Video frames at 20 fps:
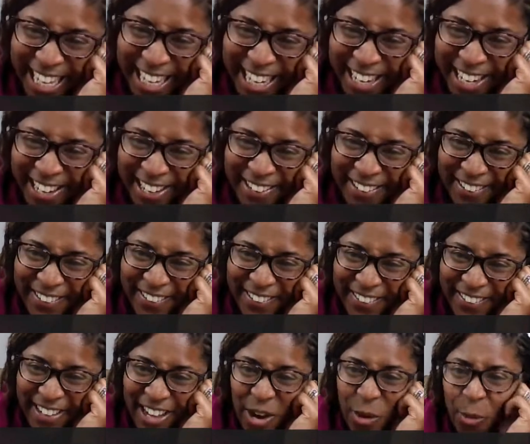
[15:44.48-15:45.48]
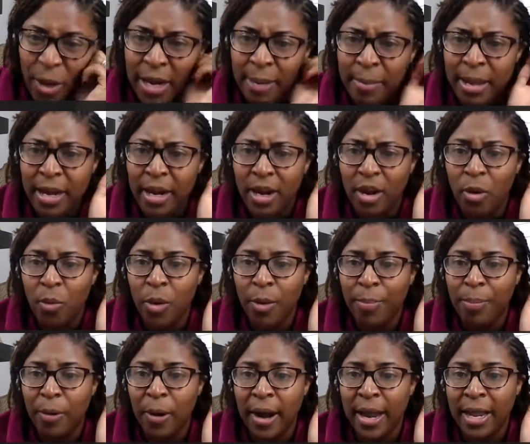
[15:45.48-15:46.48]
Oh, wait a minute. We're
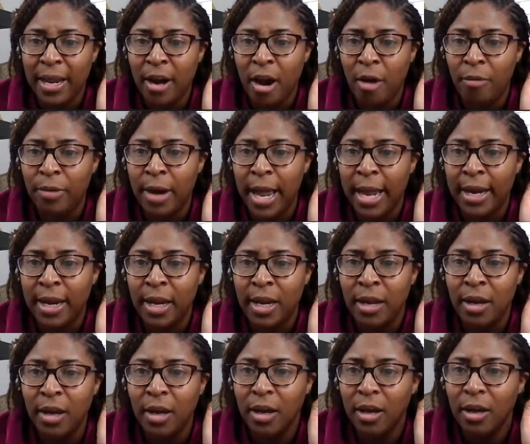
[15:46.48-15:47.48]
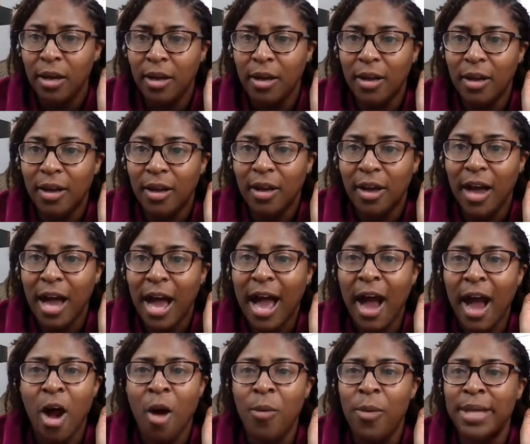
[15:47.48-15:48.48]
praying already?
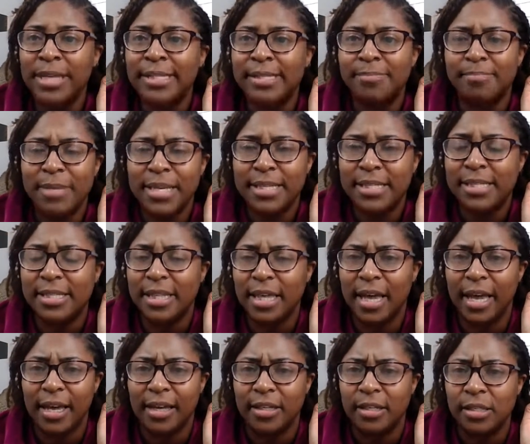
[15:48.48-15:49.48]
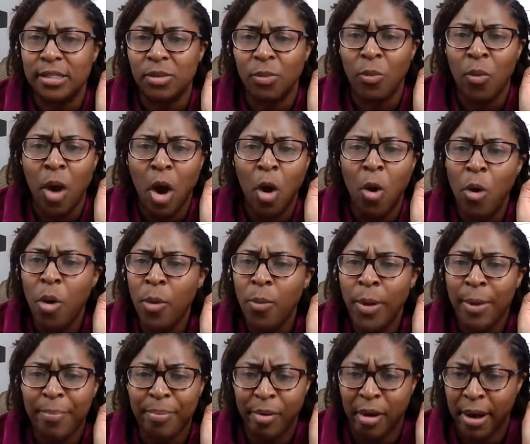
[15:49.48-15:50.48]
I always miss things. Who
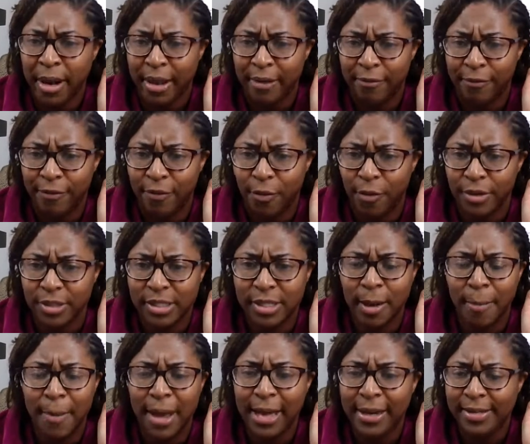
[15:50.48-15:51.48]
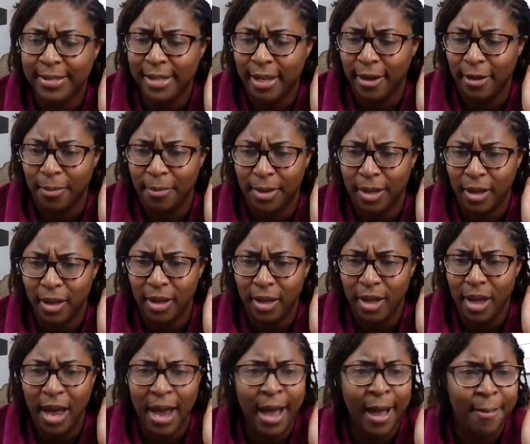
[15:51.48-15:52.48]
are we praying for? Somebody tell me.
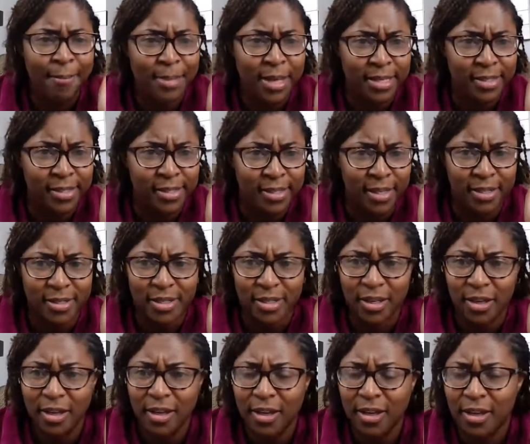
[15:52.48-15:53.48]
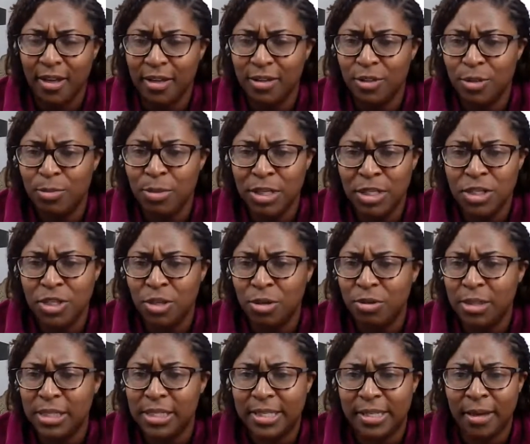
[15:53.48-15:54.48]
I missed it. Miss
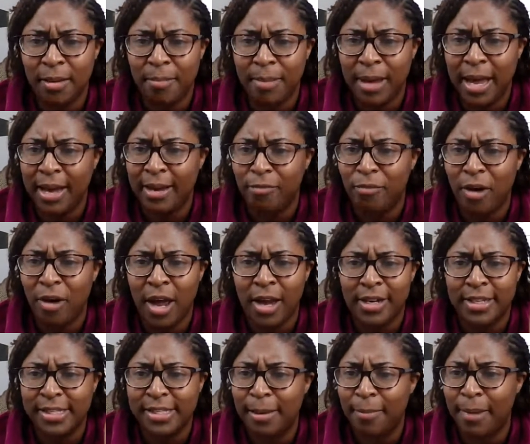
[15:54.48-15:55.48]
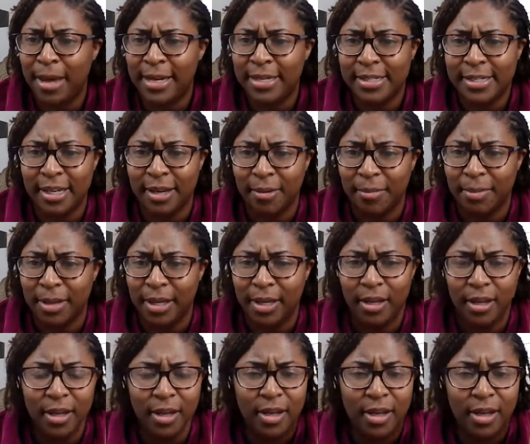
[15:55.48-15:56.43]
Julie, somebody, Rhonda, somebody tell me.